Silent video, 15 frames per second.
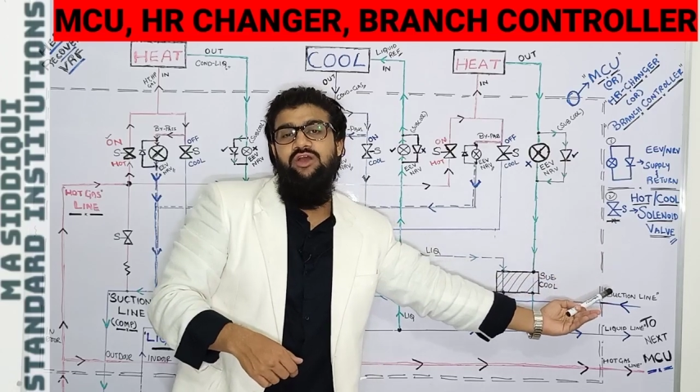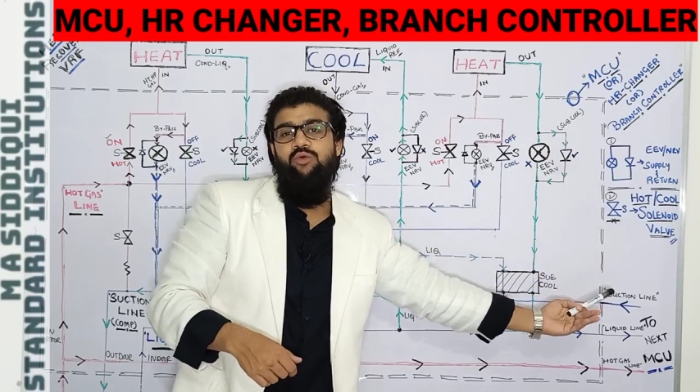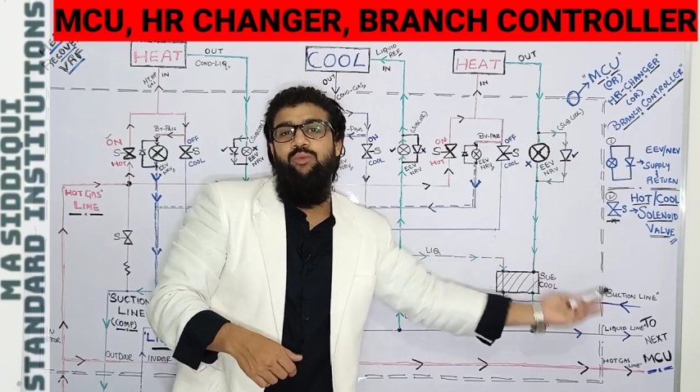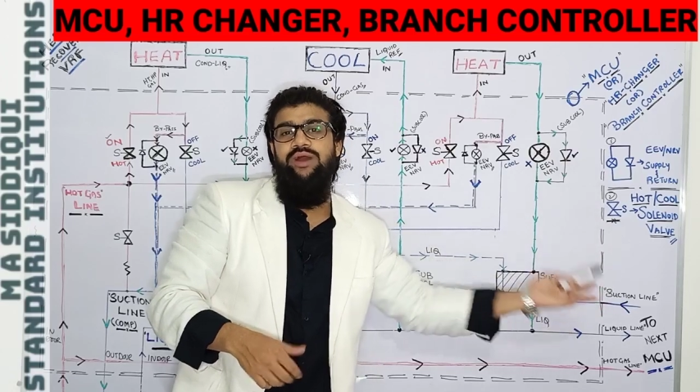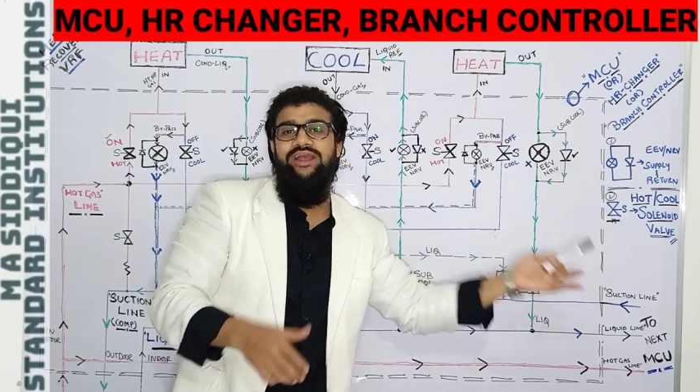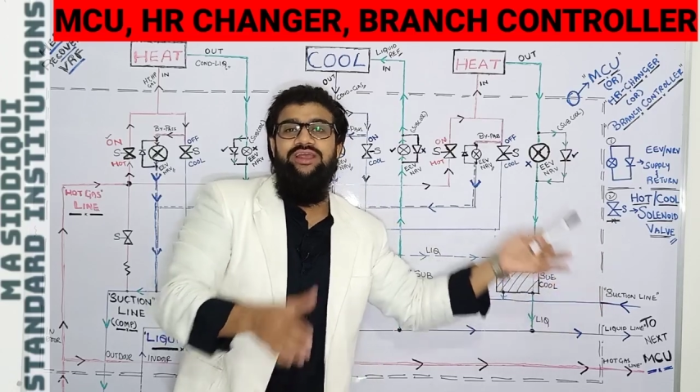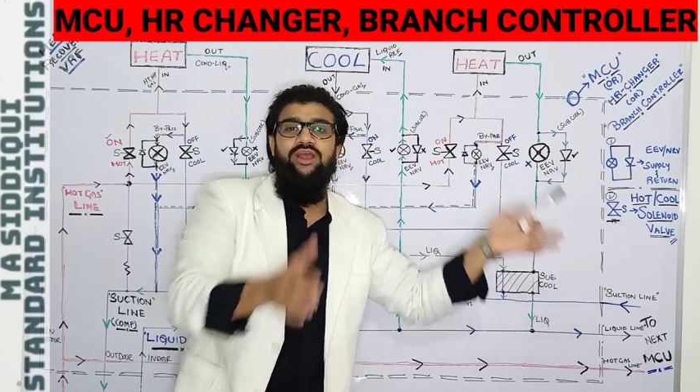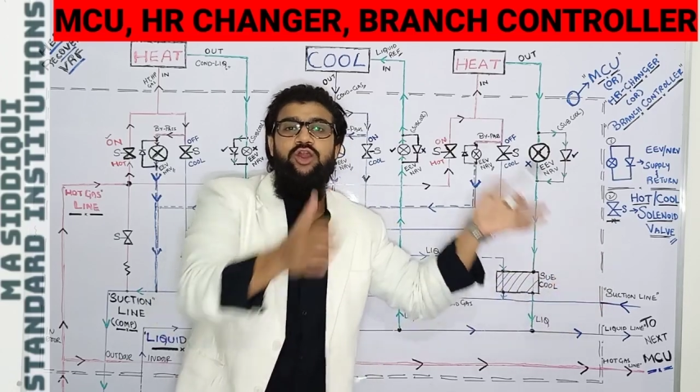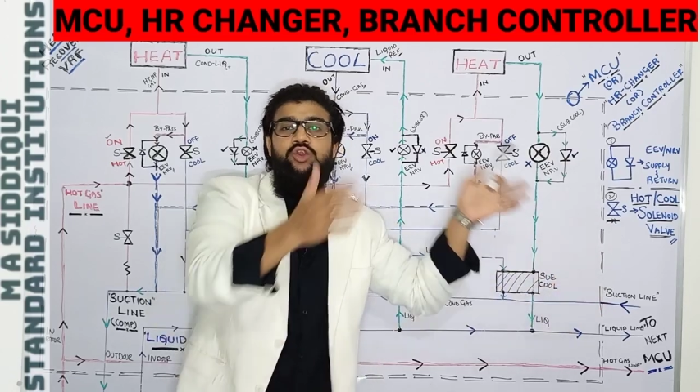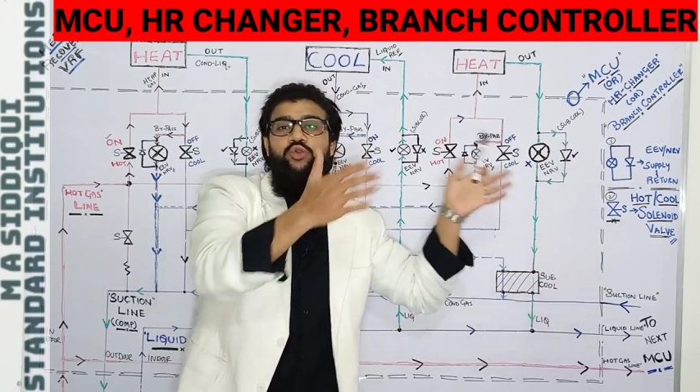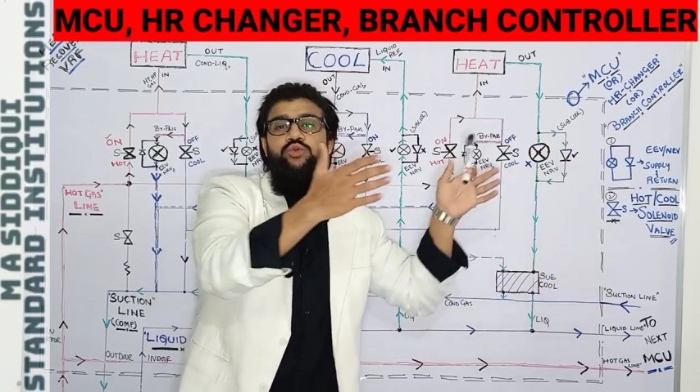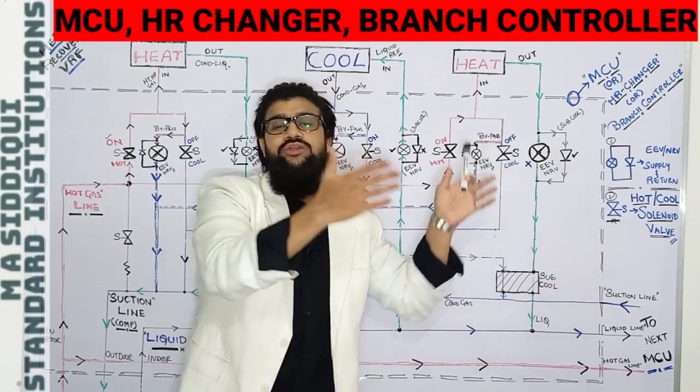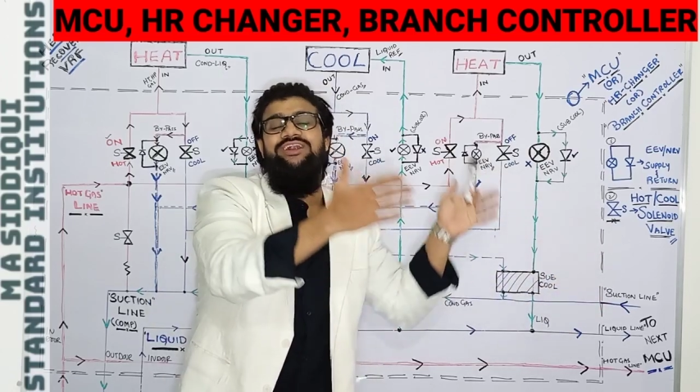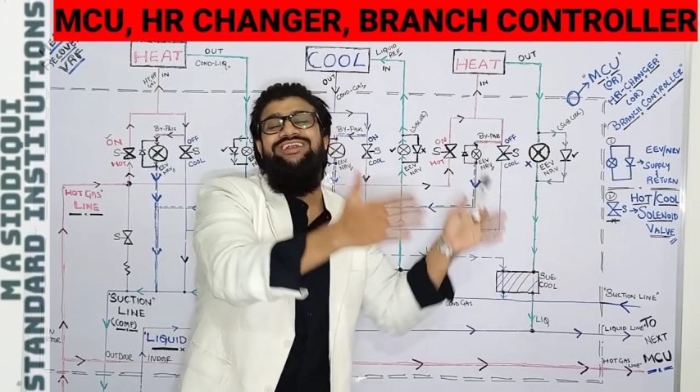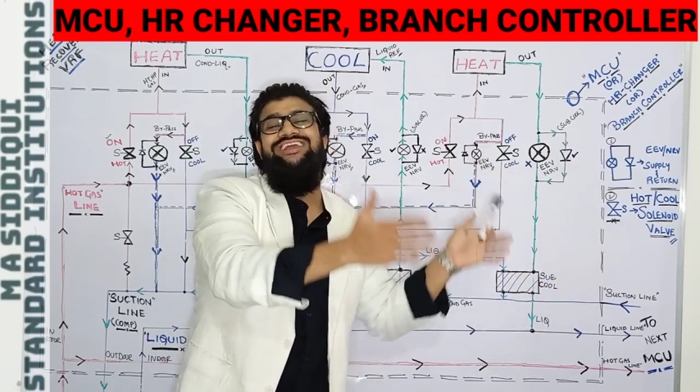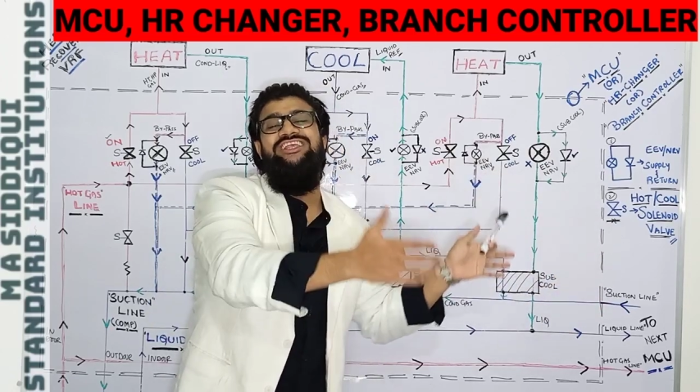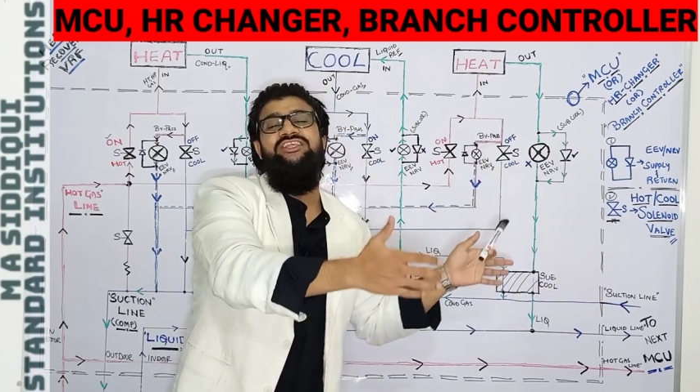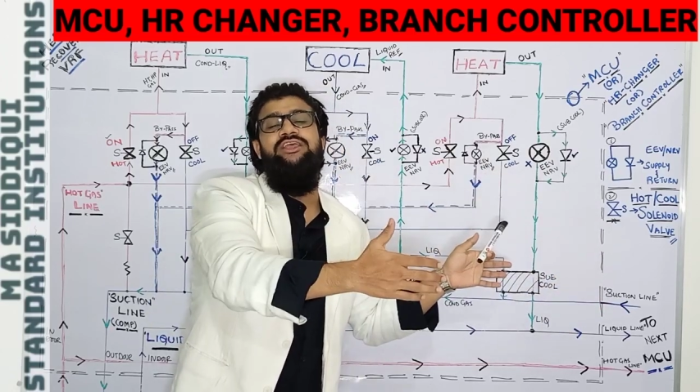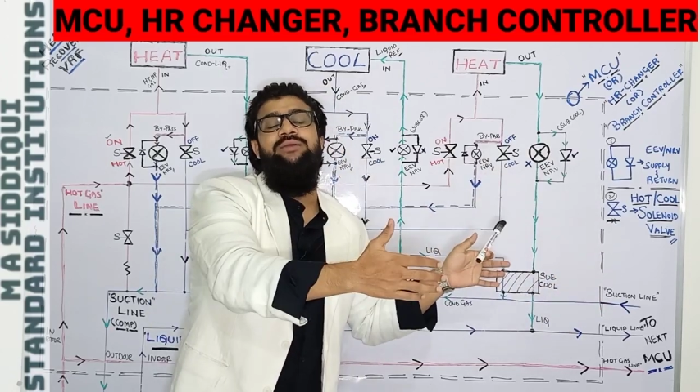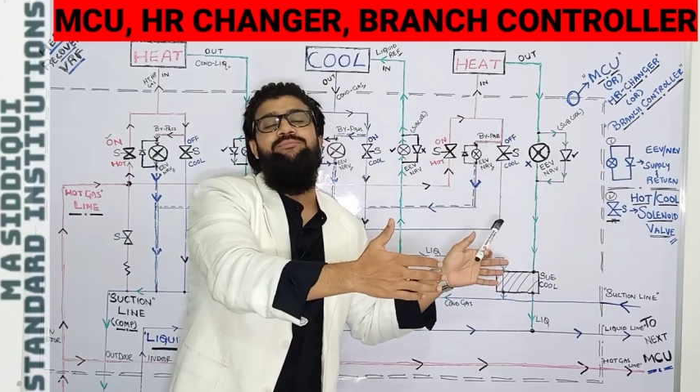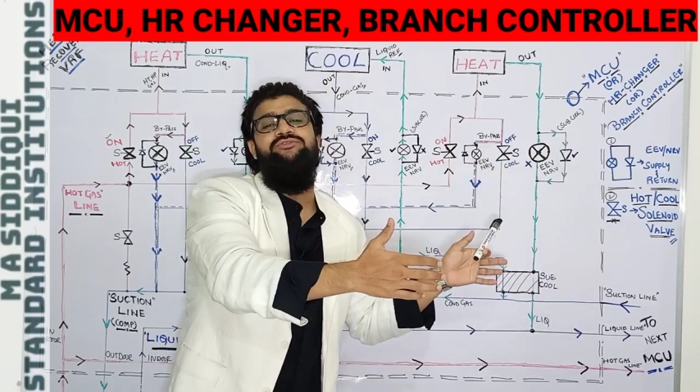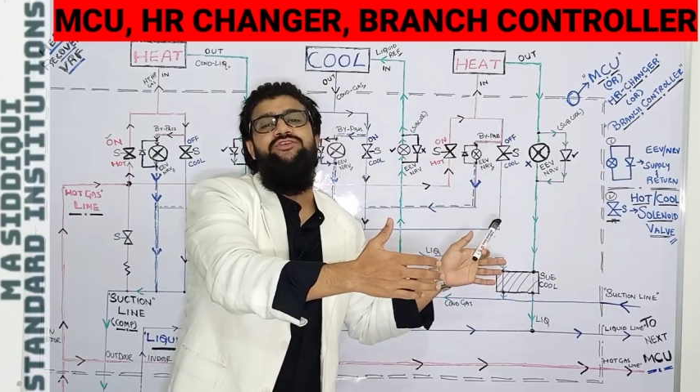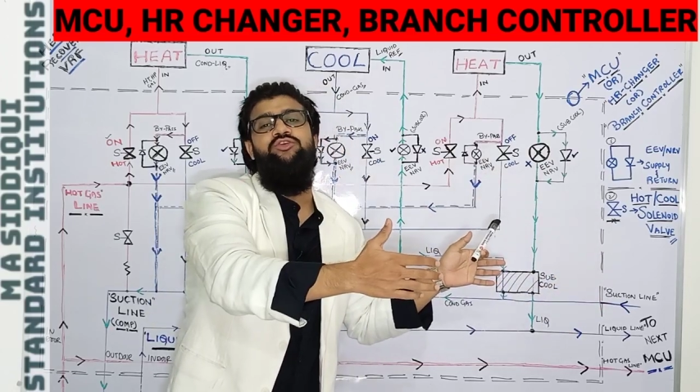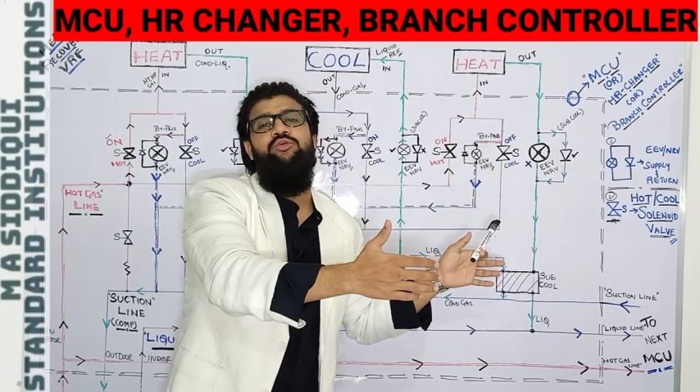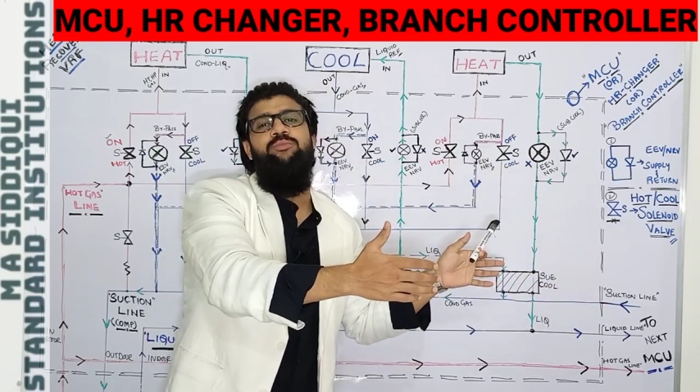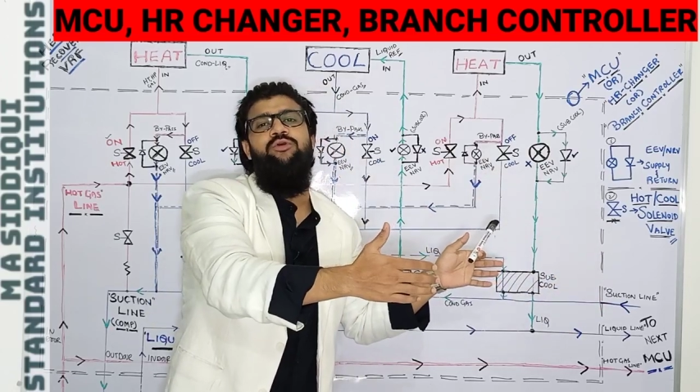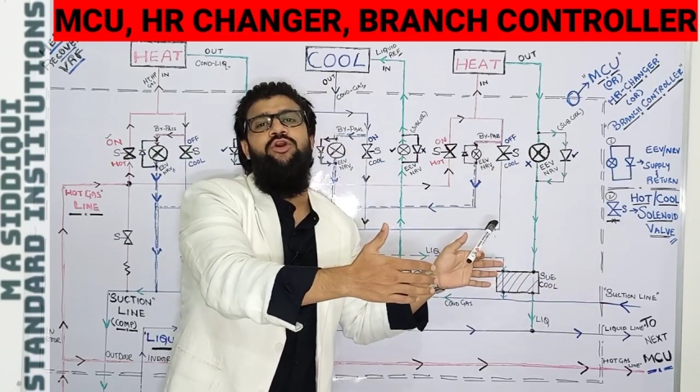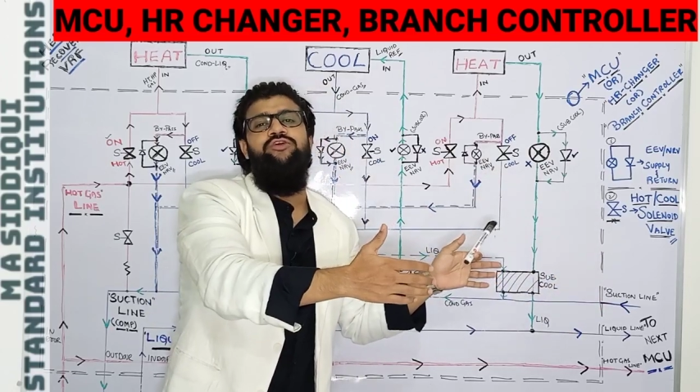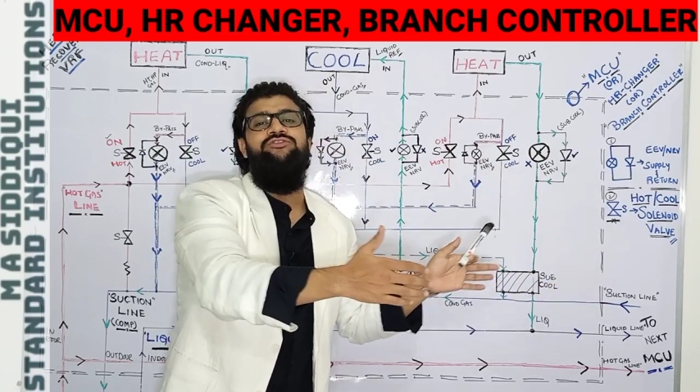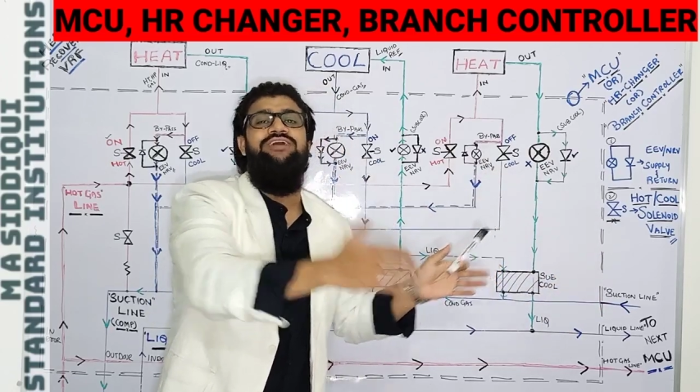Why? To that MCU
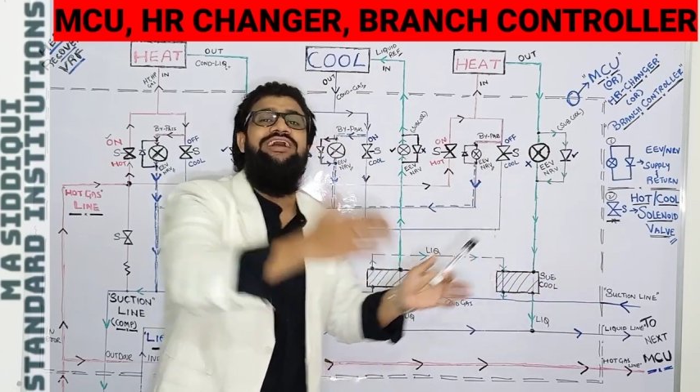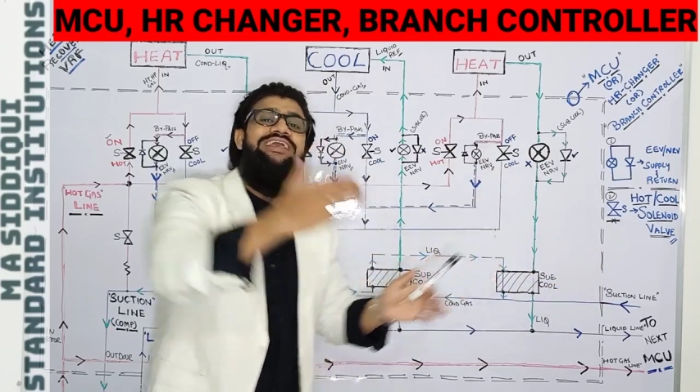box,